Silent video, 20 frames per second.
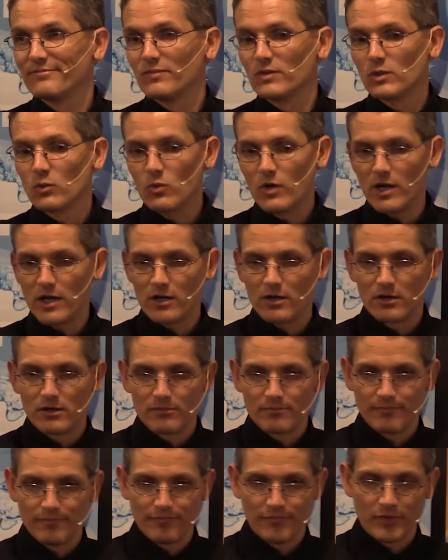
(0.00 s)
Water.
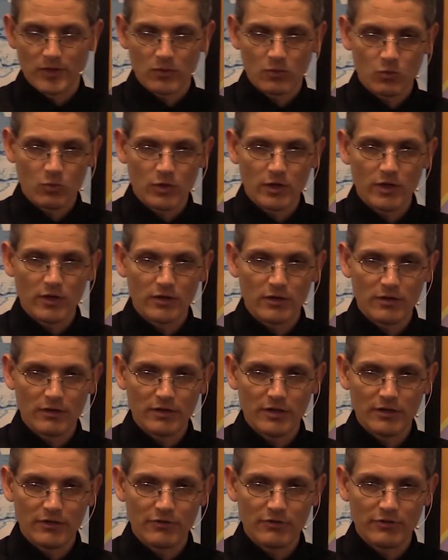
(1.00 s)
Water
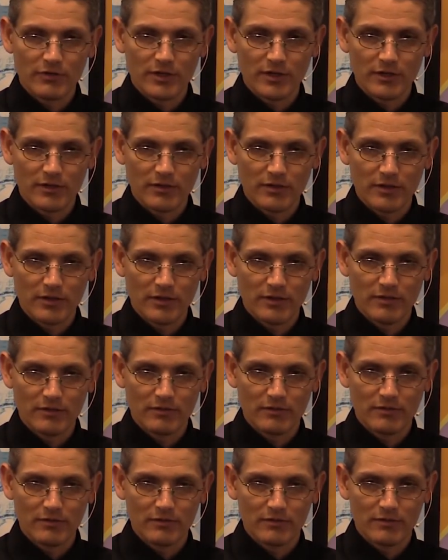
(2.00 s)
is your healthy
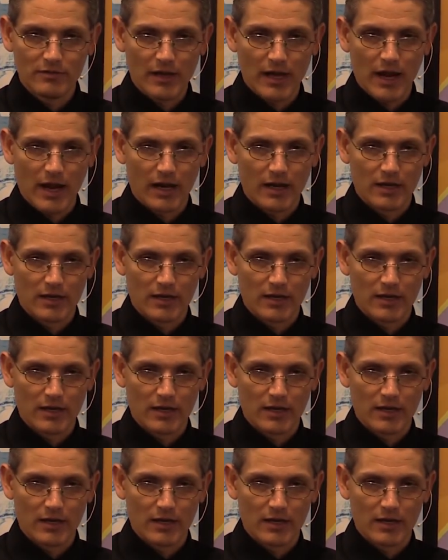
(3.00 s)
snack.